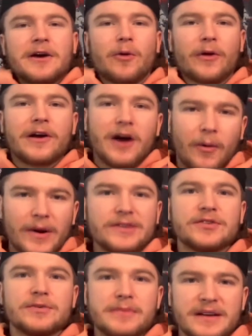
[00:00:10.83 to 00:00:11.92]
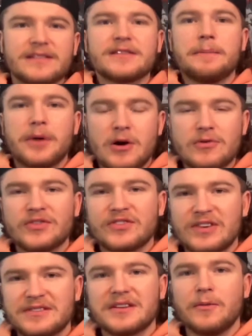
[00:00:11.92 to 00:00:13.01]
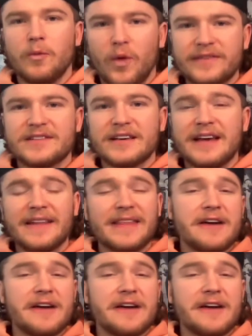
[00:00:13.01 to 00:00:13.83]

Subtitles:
who are going to miss the postseason once again.